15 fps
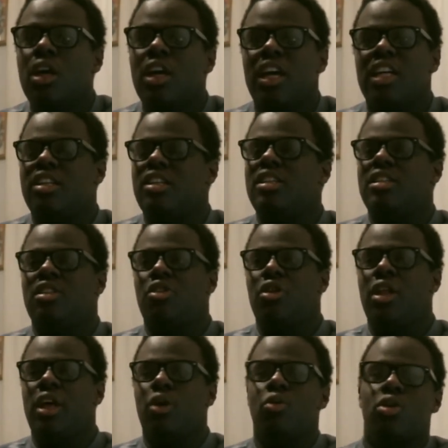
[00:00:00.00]
And they're
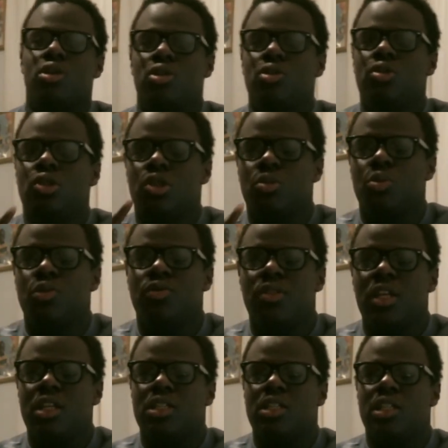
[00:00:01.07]
like, well, you just move
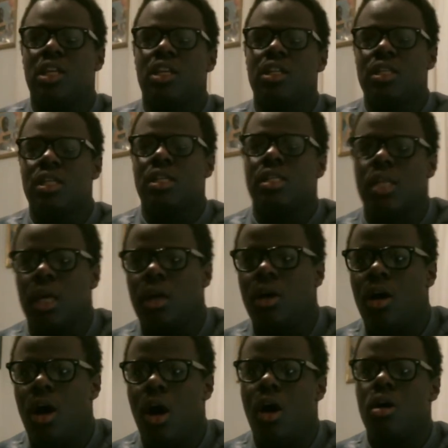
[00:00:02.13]
this. And he says like,
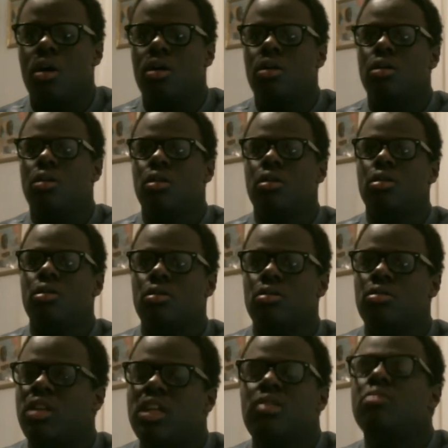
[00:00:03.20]
oh,
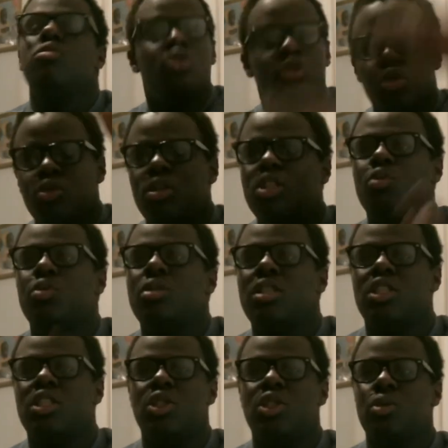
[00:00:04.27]
then do this with
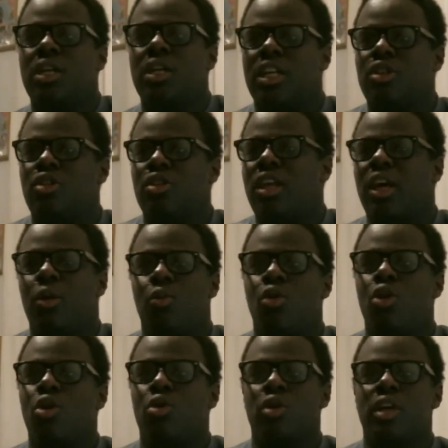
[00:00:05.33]
this unit. And you're like,
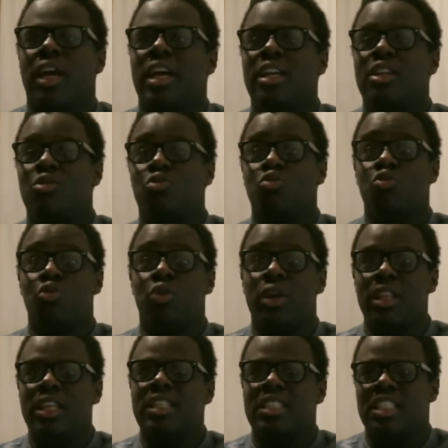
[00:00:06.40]
whoa, okay. It
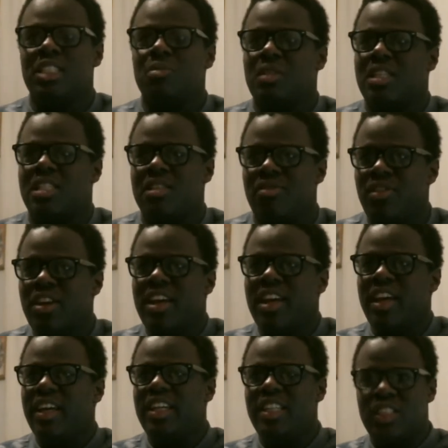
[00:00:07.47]
really seems as if
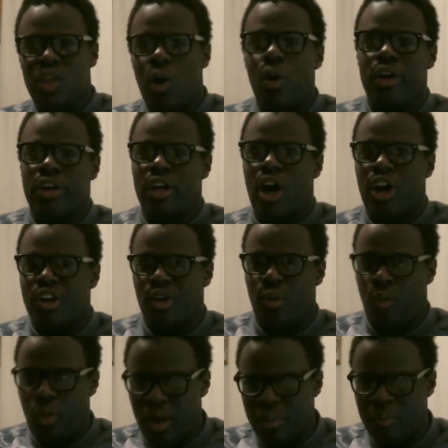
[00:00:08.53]
he's going on a
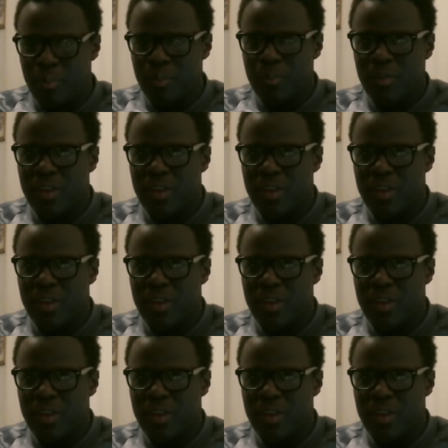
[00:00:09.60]
whim.